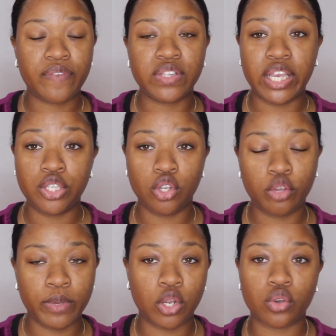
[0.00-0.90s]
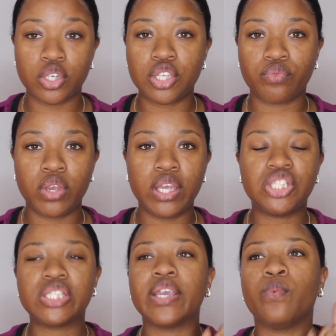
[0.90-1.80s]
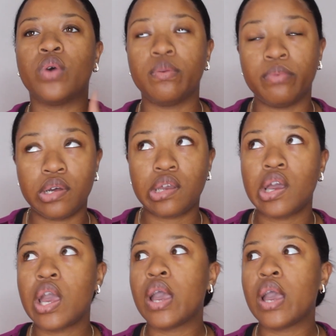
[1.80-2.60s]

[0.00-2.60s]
If it takes you a little bit longer to read, just get one book